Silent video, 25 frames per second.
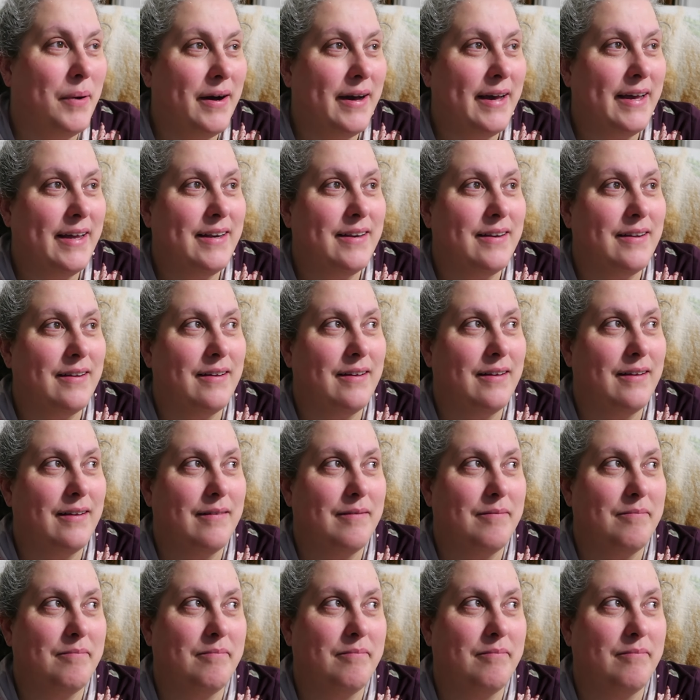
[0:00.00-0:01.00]
but
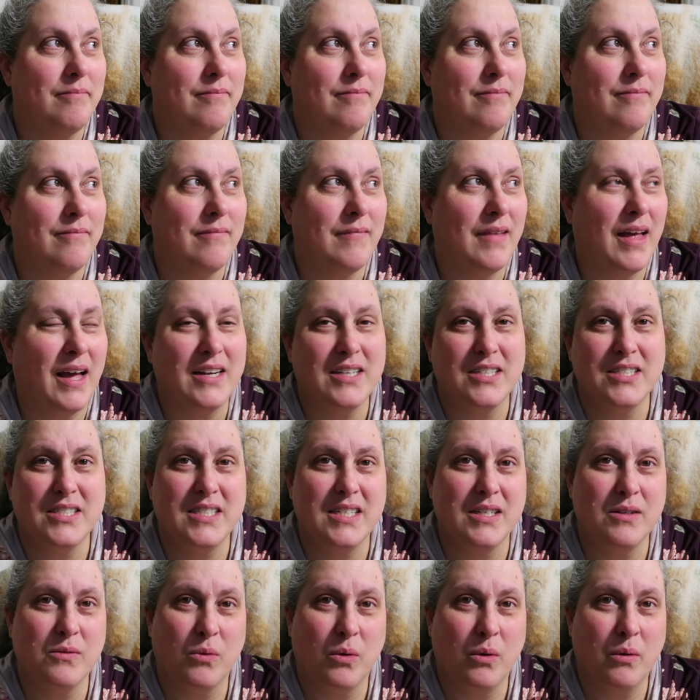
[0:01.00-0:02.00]
I
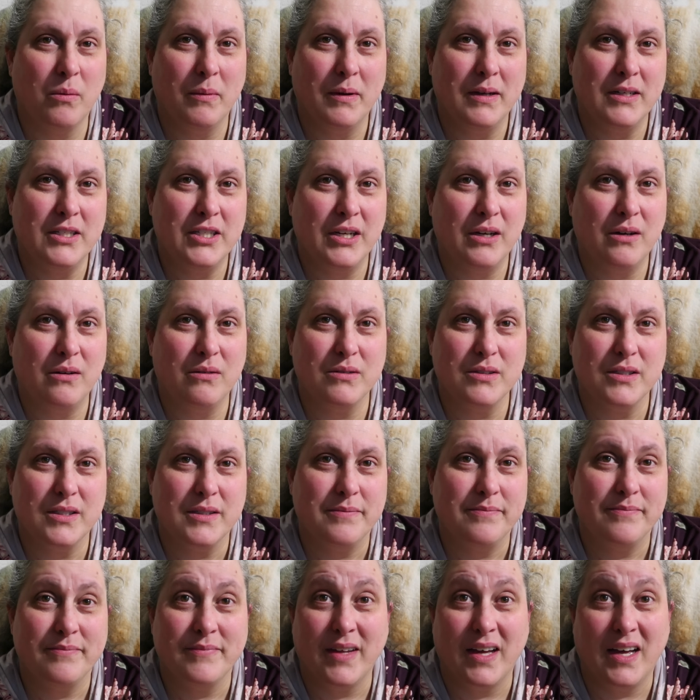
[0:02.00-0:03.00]
just didn't want much
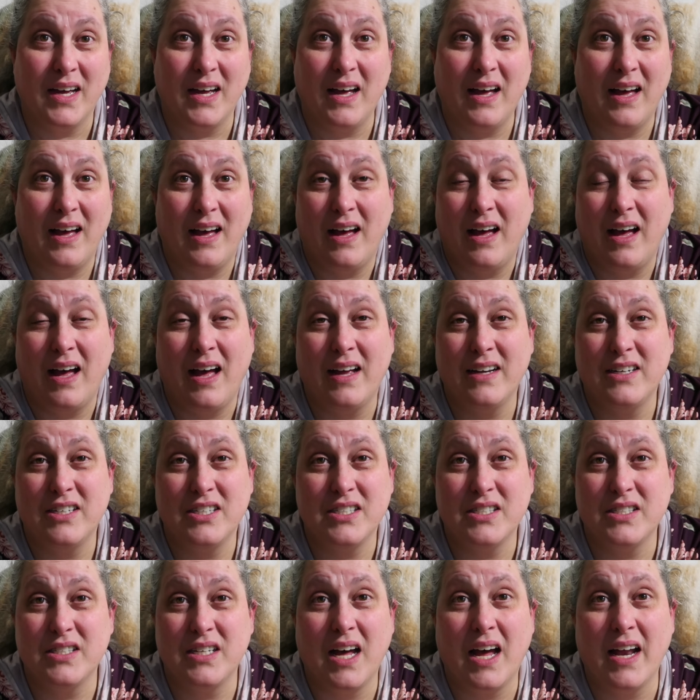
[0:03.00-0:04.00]
else. I
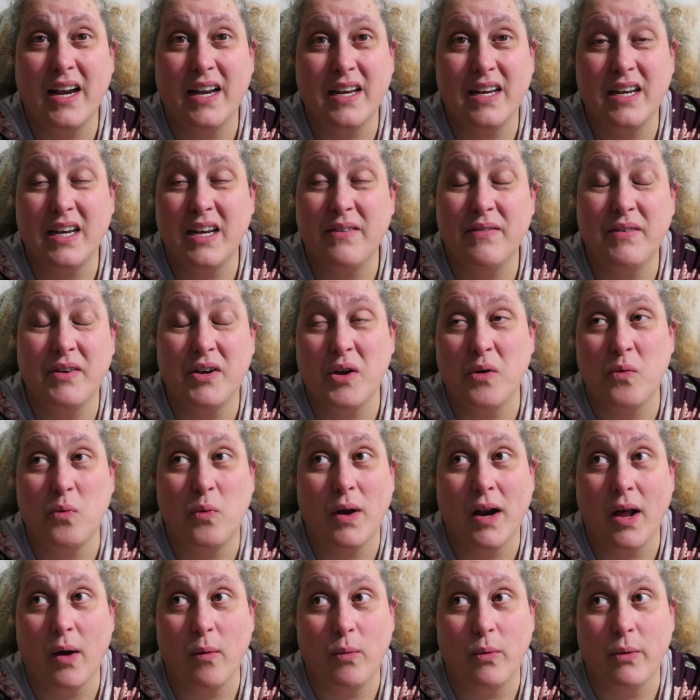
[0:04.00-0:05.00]
just, I didn't even know
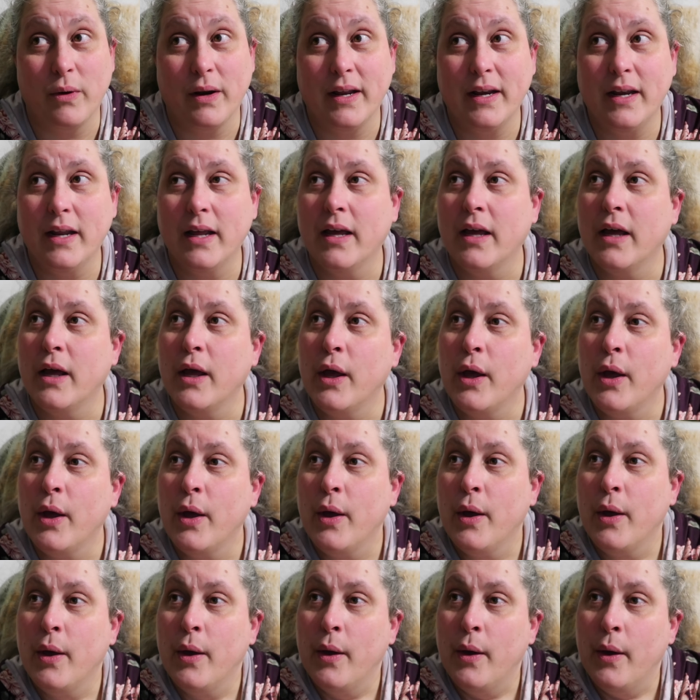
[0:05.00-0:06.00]
what I wanted.
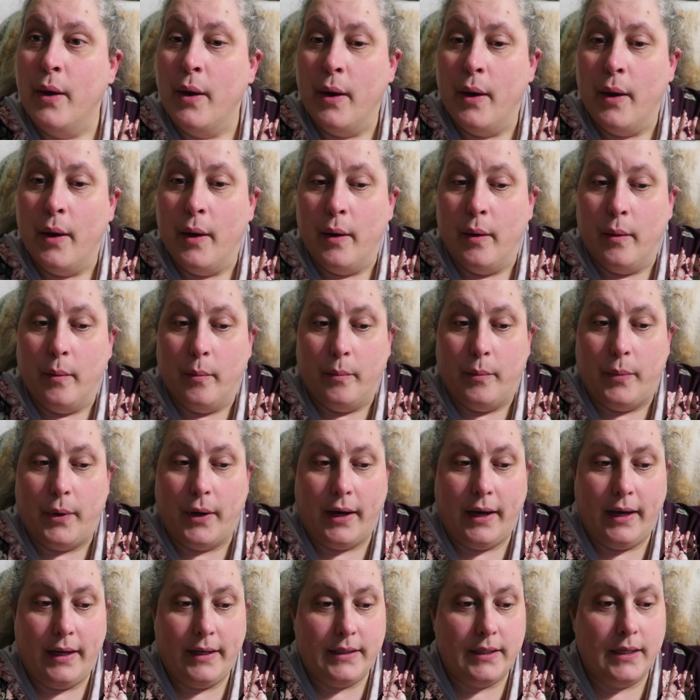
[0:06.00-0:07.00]

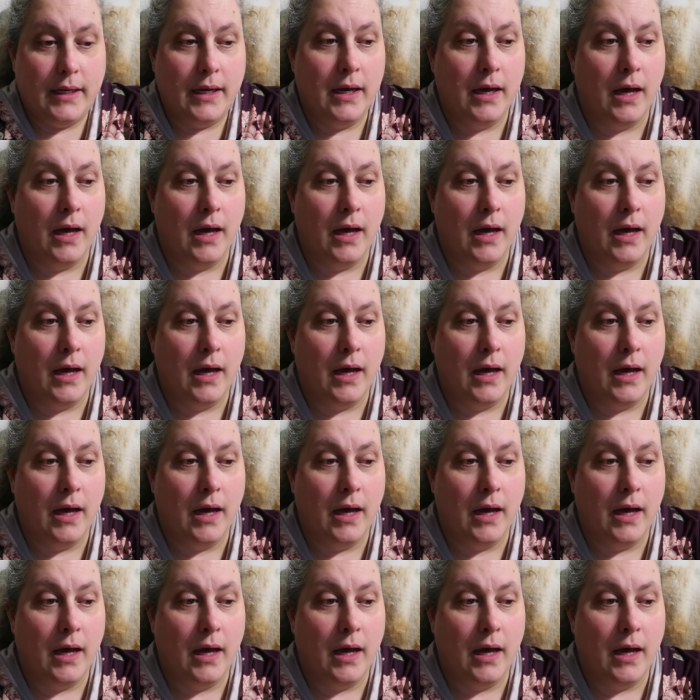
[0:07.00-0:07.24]
But